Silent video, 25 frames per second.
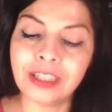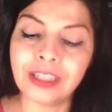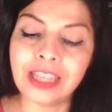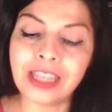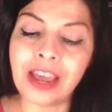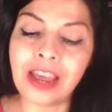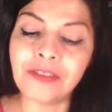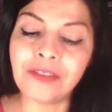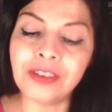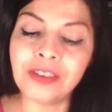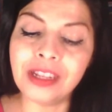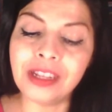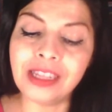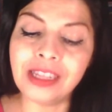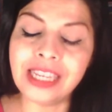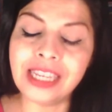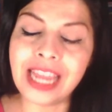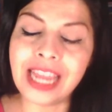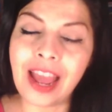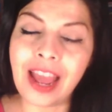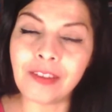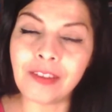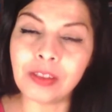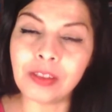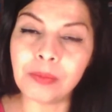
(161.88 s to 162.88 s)
definitely
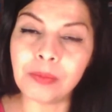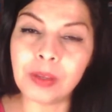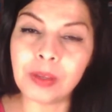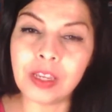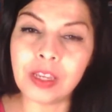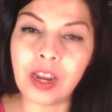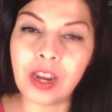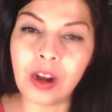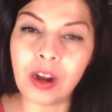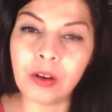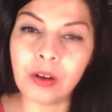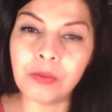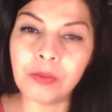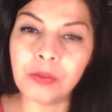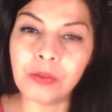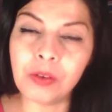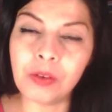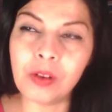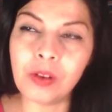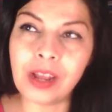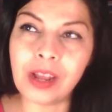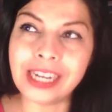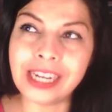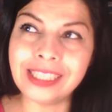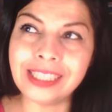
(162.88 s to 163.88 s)
have to be
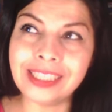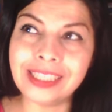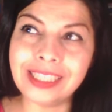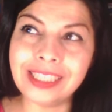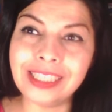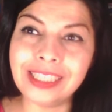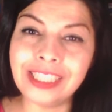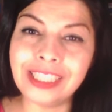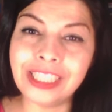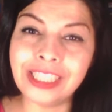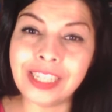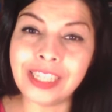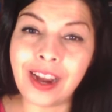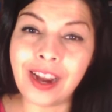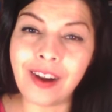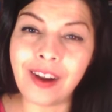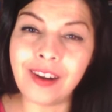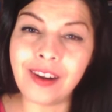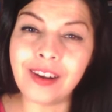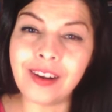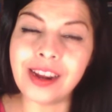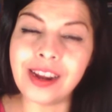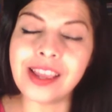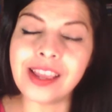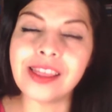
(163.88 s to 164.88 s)
careful. I did
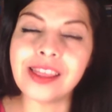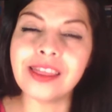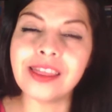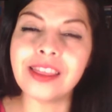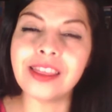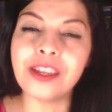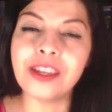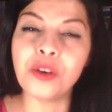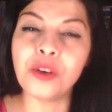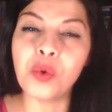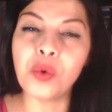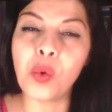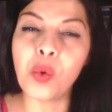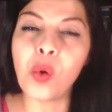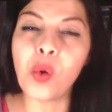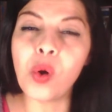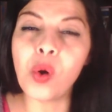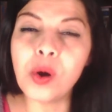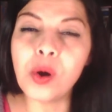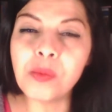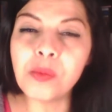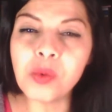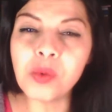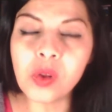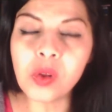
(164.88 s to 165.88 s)
share in the
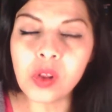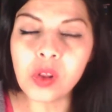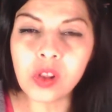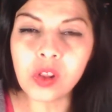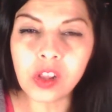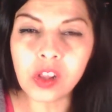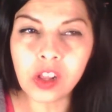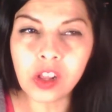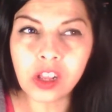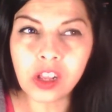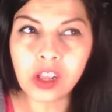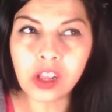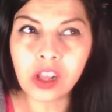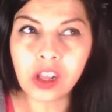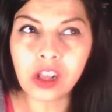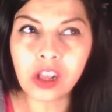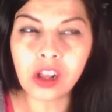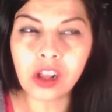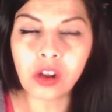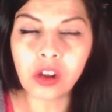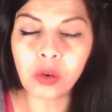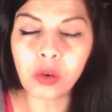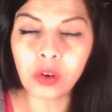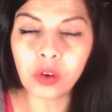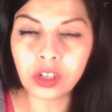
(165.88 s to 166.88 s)
normal
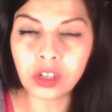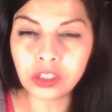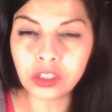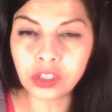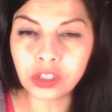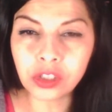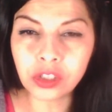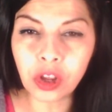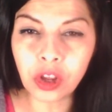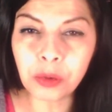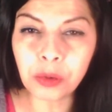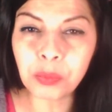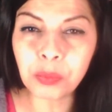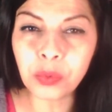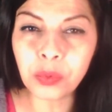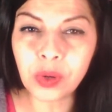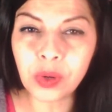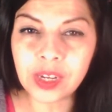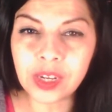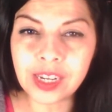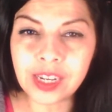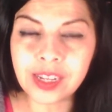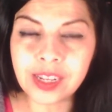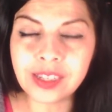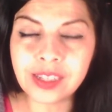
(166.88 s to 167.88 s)
horoscope
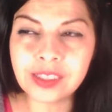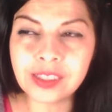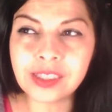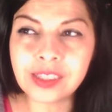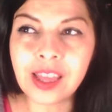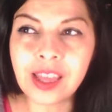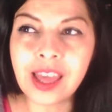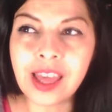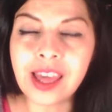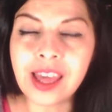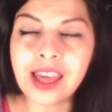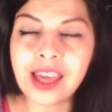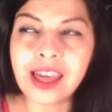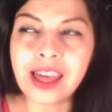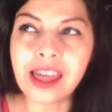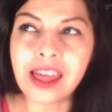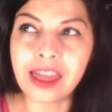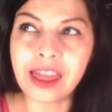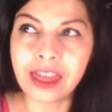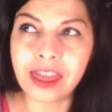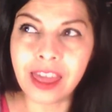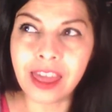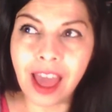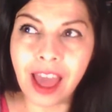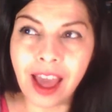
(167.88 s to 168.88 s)
readings
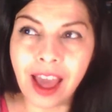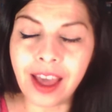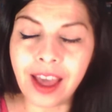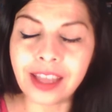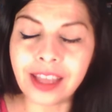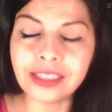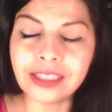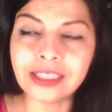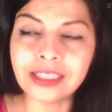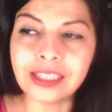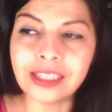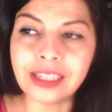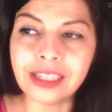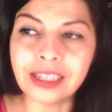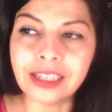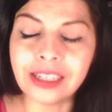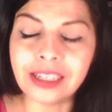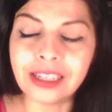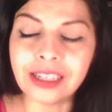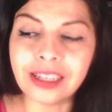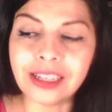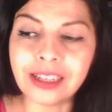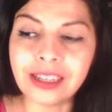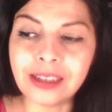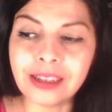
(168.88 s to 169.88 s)
that
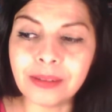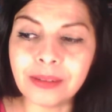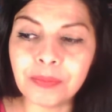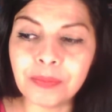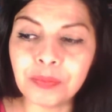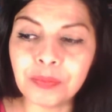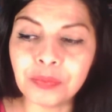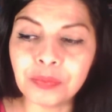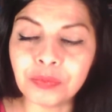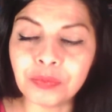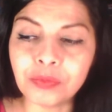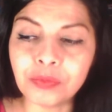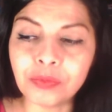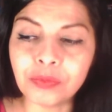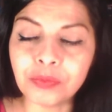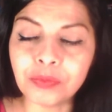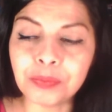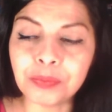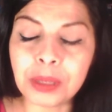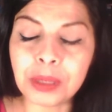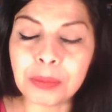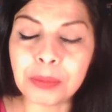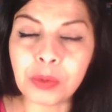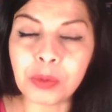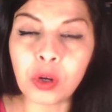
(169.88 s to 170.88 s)

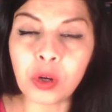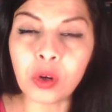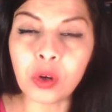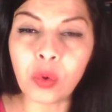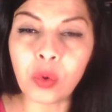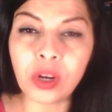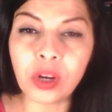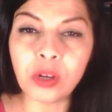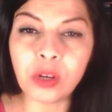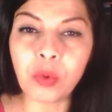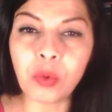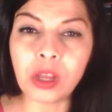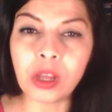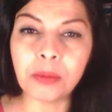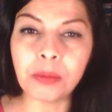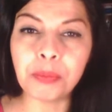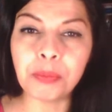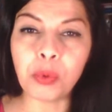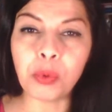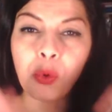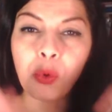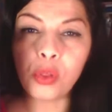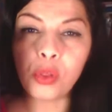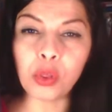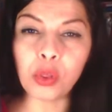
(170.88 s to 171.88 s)
people are going to want to
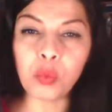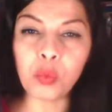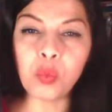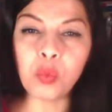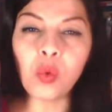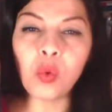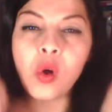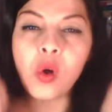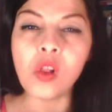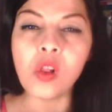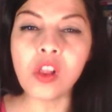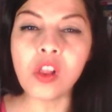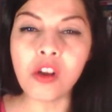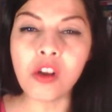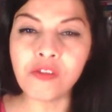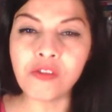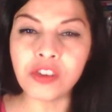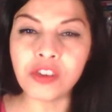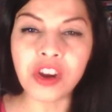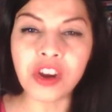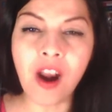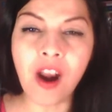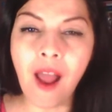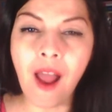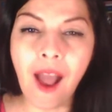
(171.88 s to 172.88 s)
pull the wool over
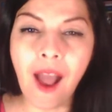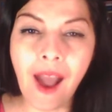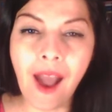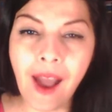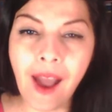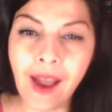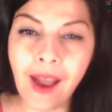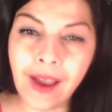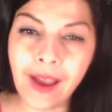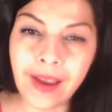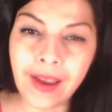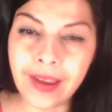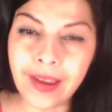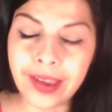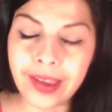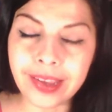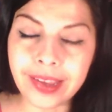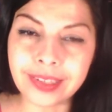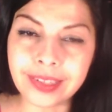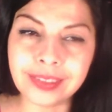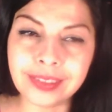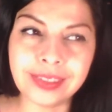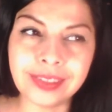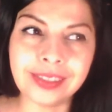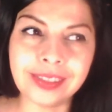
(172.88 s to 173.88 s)
your
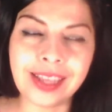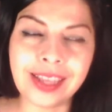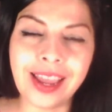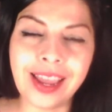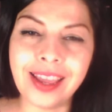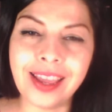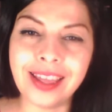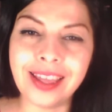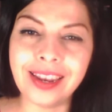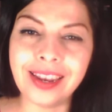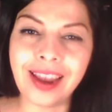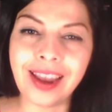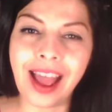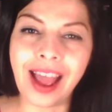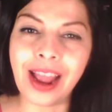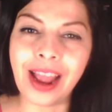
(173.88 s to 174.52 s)
eyes, and